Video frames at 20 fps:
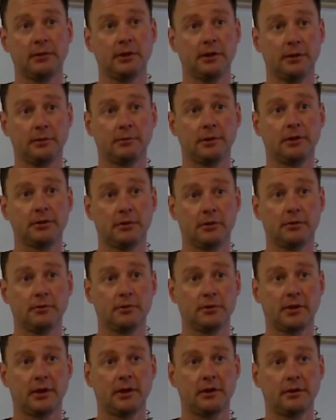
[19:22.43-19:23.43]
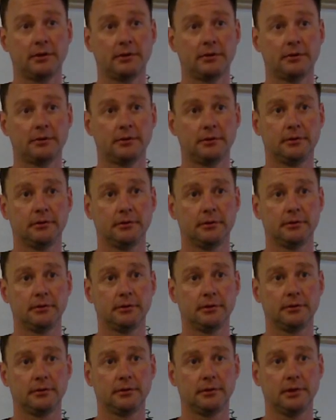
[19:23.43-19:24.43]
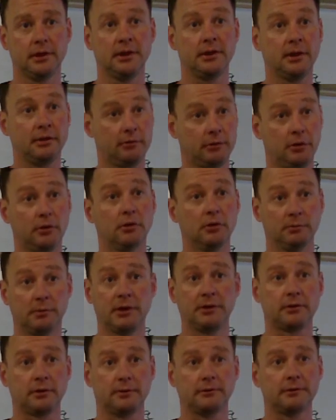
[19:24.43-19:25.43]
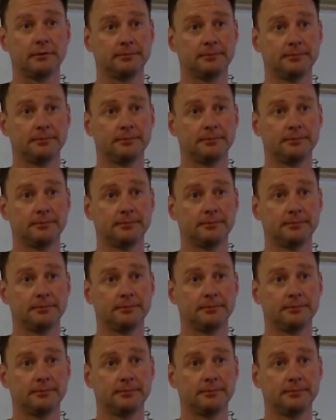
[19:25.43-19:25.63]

be done by Tuesday. And there were a whole bunch of them.